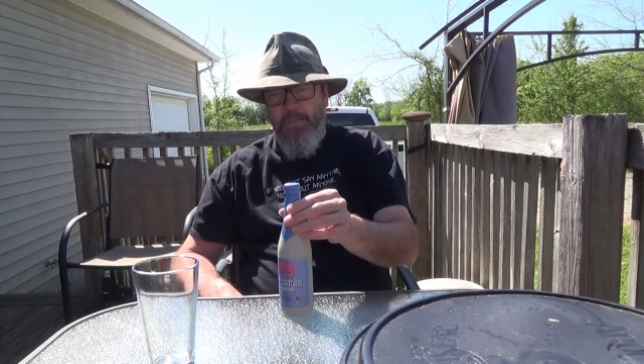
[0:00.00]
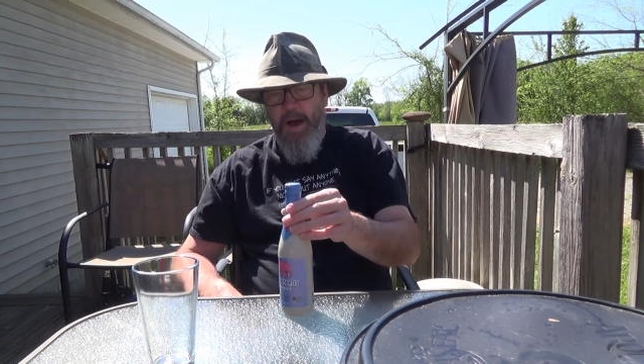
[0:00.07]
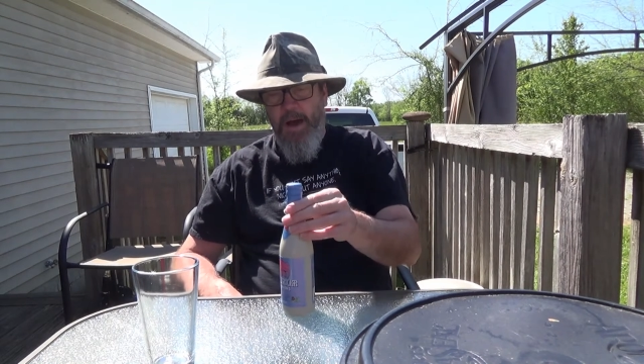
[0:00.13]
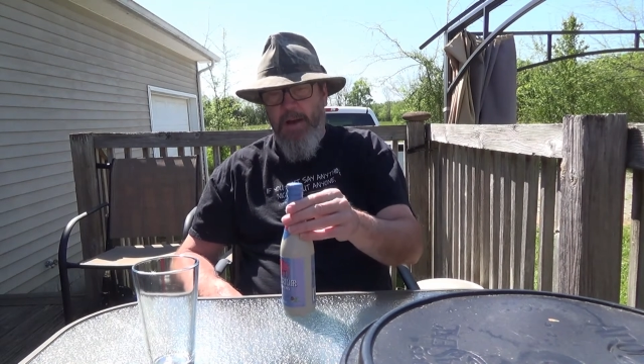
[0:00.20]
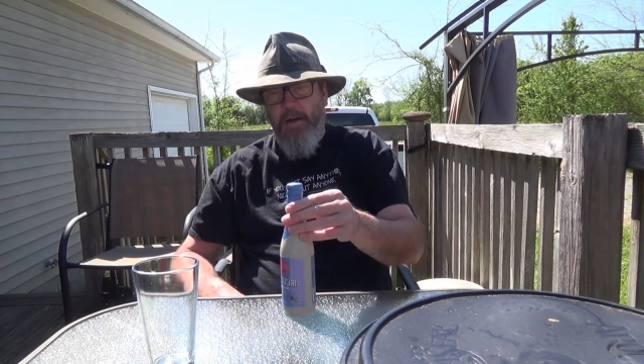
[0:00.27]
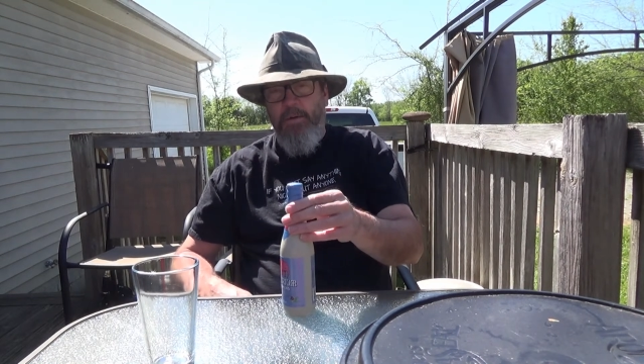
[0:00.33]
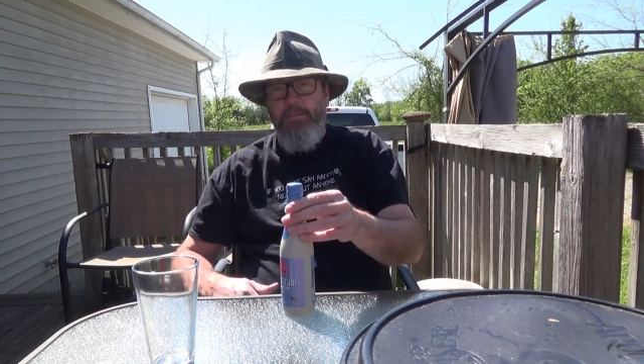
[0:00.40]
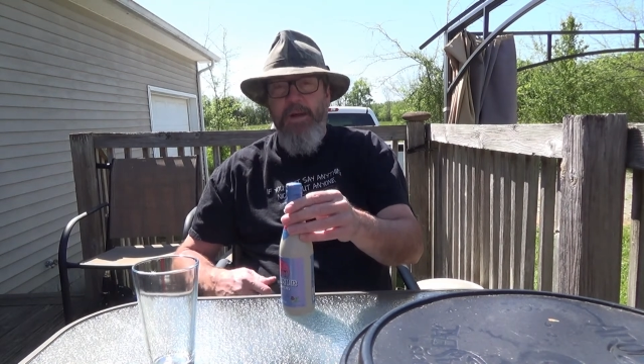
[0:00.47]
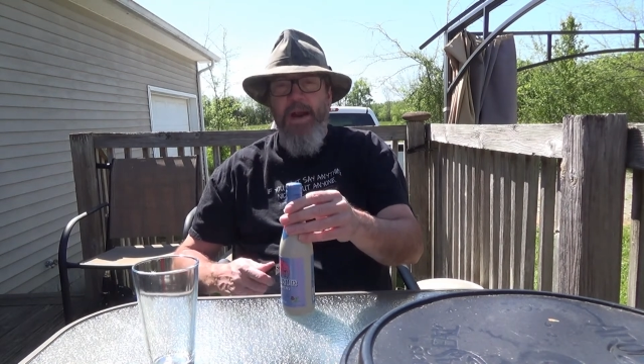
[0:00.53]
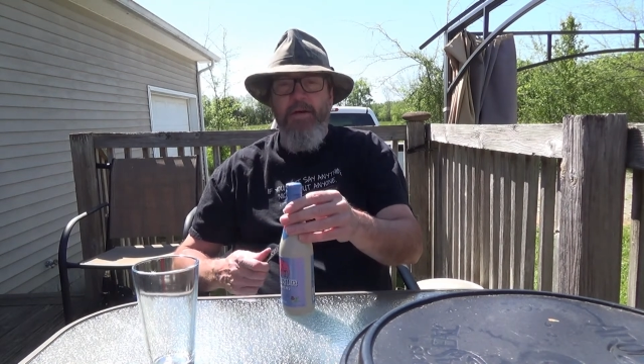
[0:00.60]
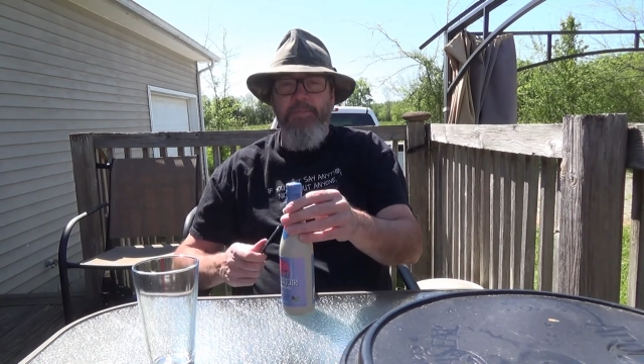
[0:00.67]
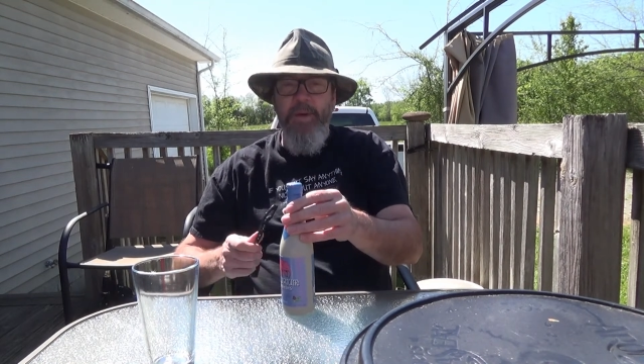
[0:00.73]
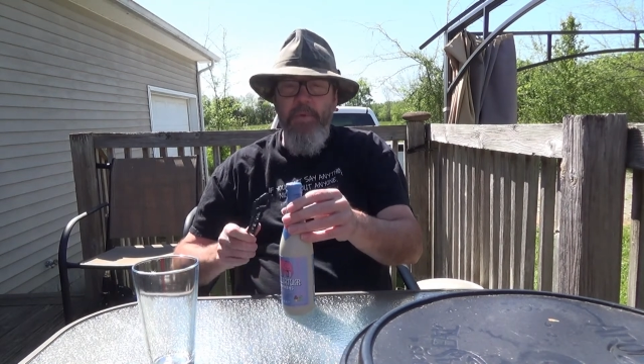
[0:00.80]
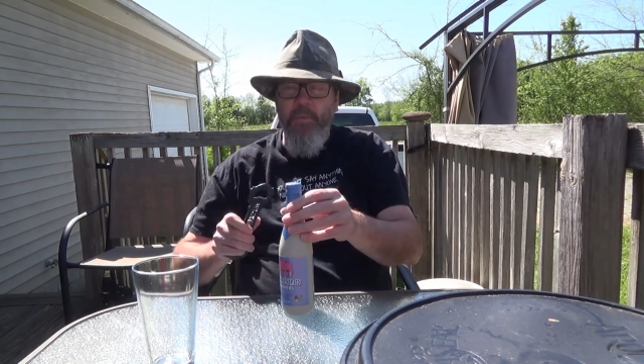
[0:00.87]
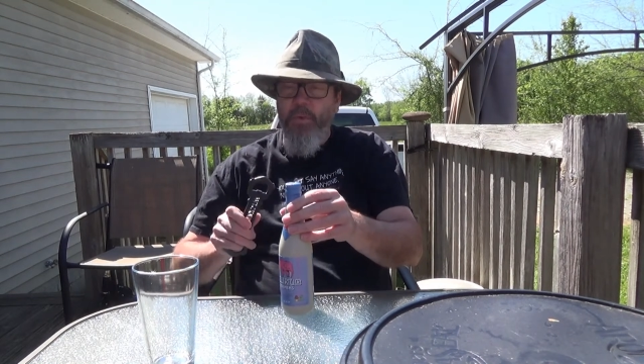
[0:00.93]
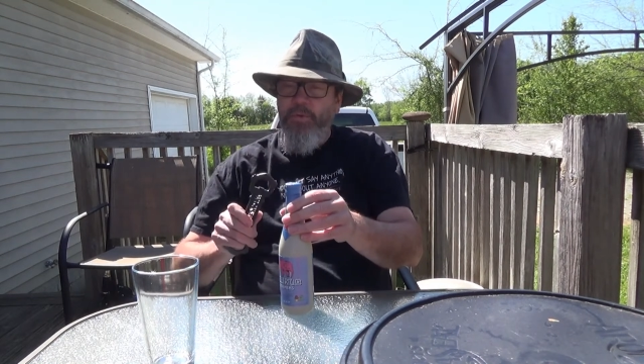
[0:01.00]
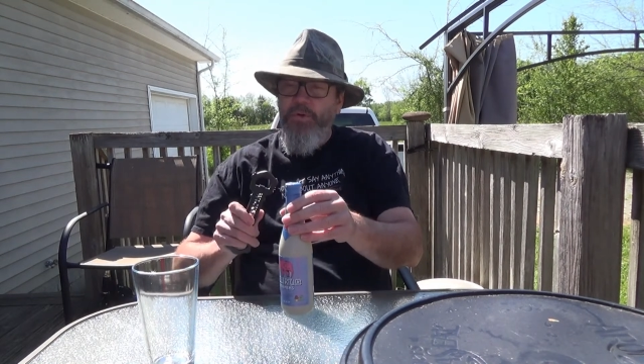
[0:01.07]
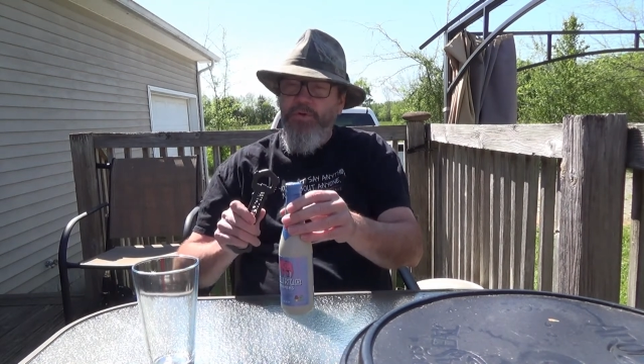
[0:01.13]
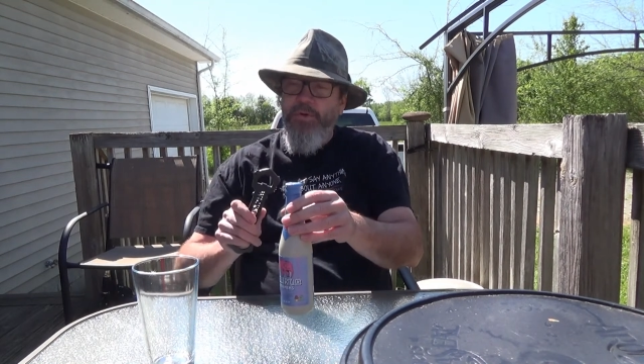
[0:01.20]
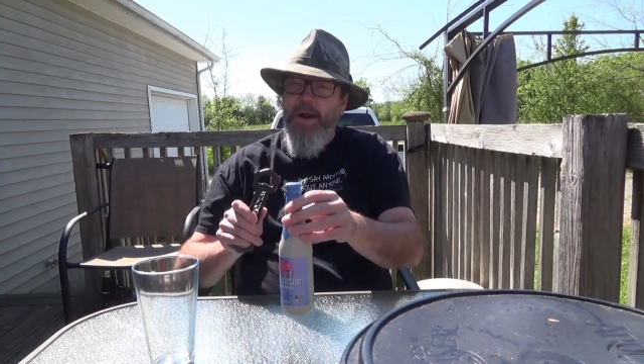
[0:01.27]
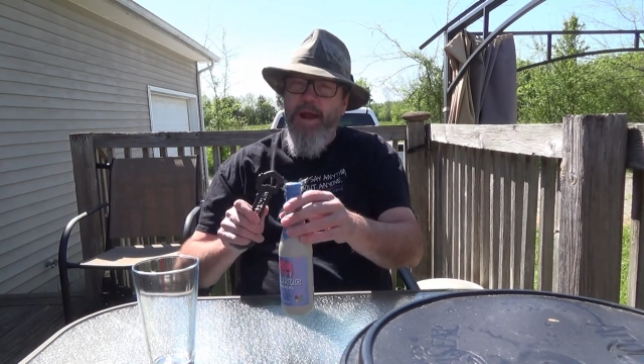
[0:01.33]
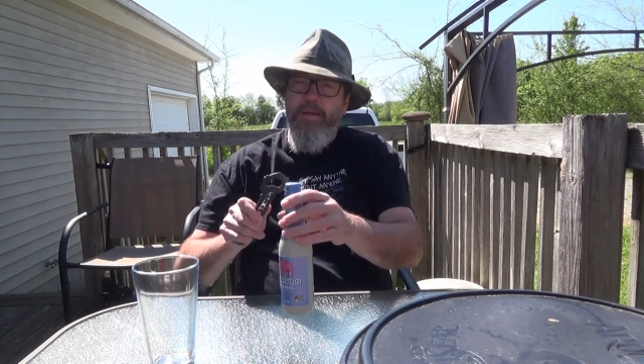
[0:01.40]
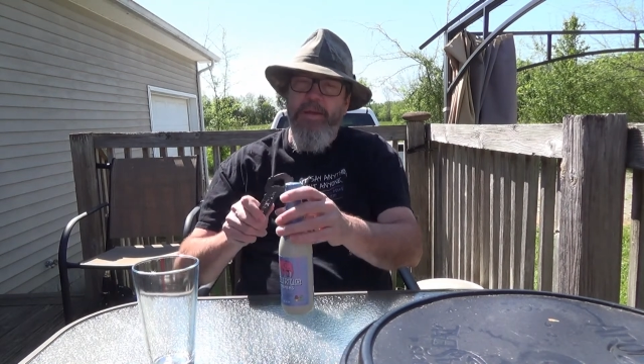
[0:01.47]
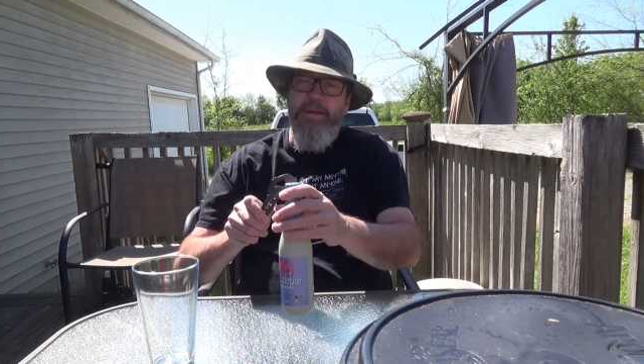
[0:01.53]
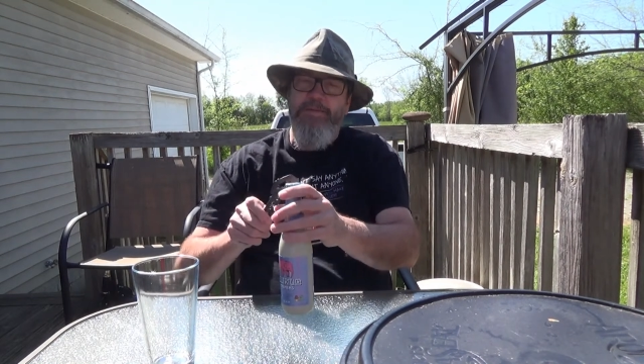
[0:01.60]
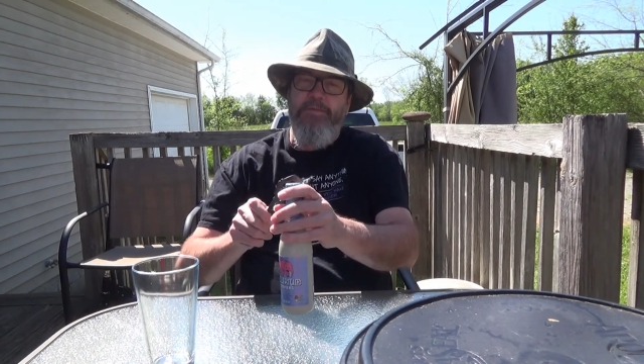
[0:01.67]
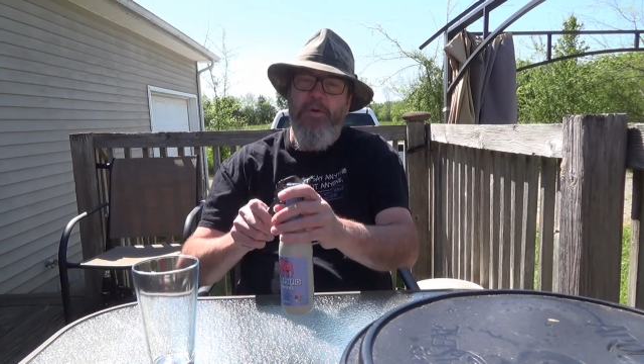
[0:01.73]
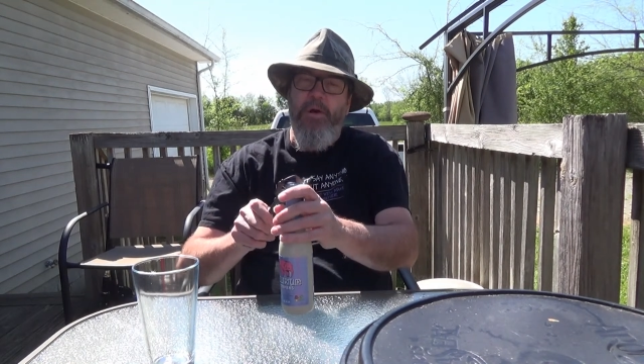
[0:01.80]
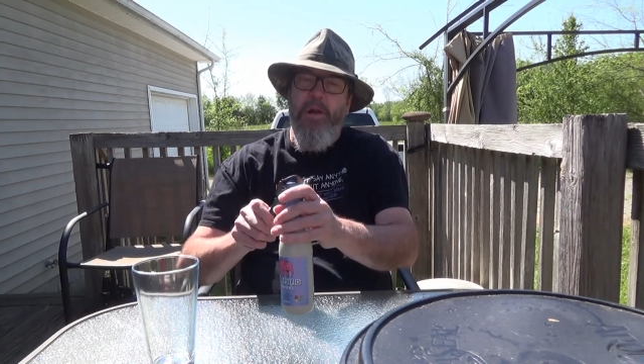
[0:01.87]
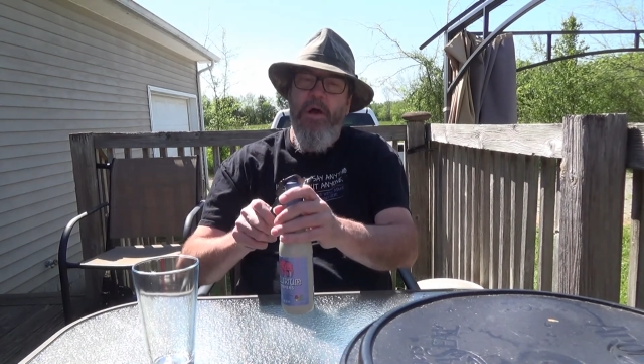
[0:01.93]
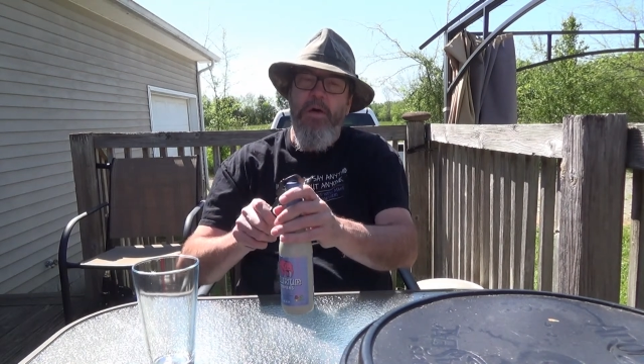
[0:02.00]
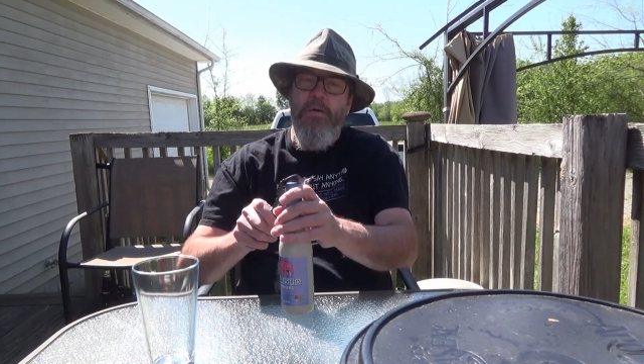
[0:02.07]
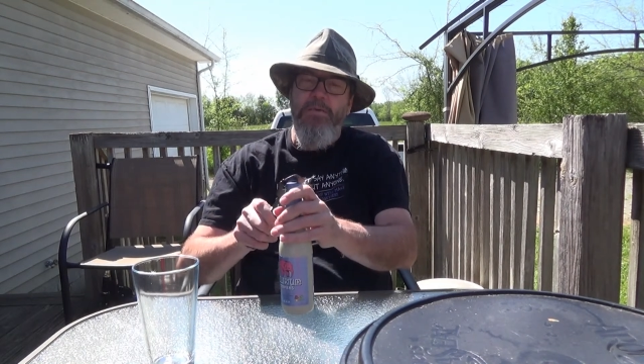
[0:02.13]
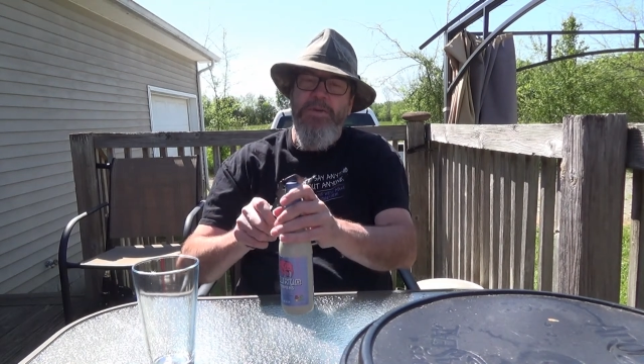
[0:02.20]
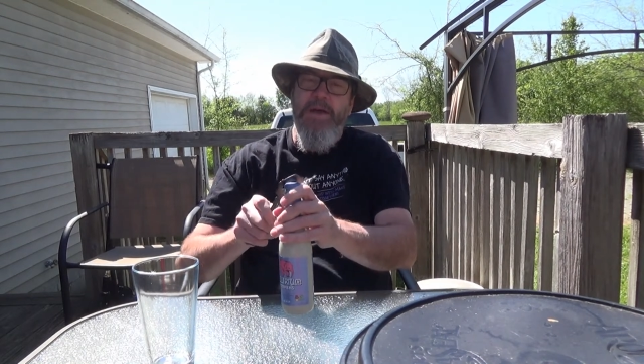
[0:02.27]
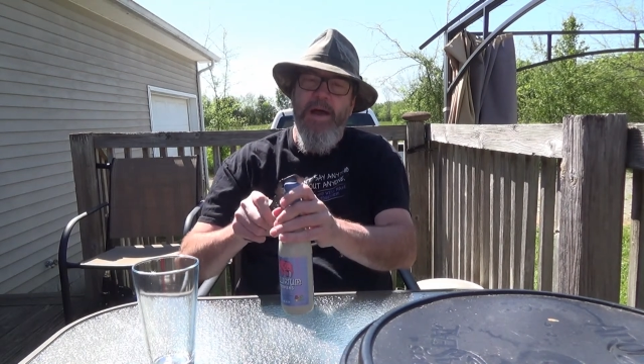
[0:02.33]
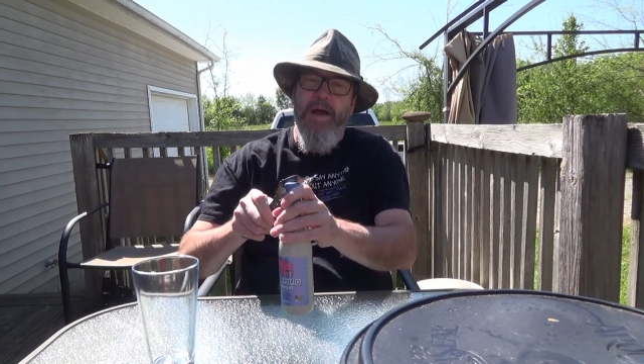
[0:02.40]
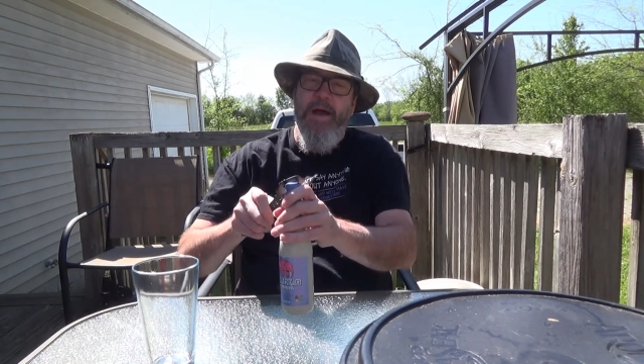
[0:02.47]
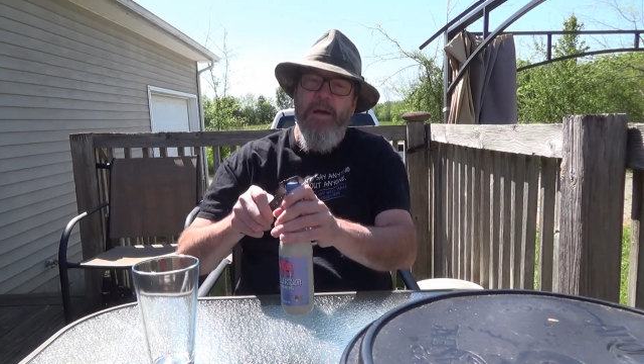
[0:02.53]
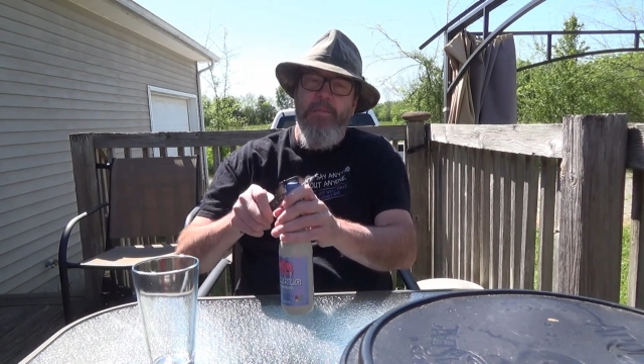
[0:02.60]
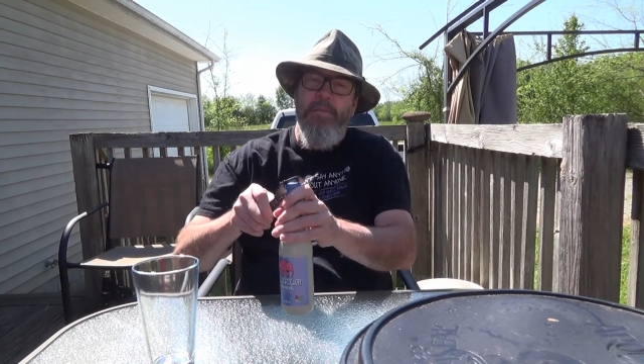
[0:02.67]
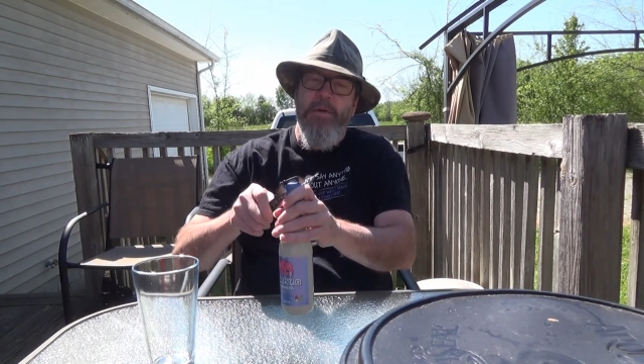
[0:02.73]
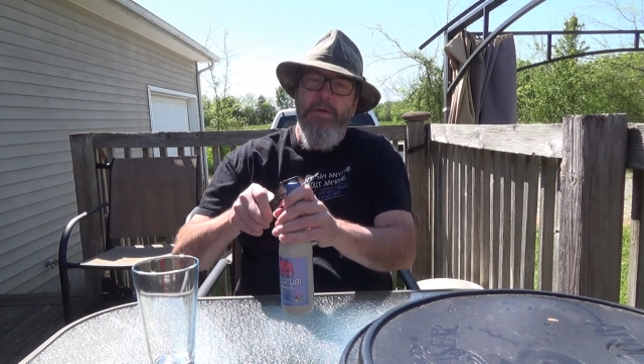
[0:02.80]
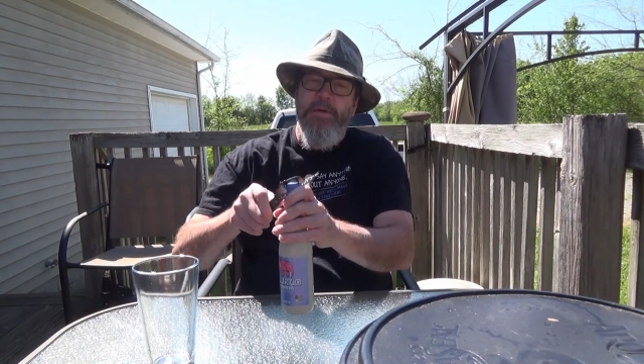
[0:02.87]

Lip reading: bottle. But I've been wanting to try this for a long time.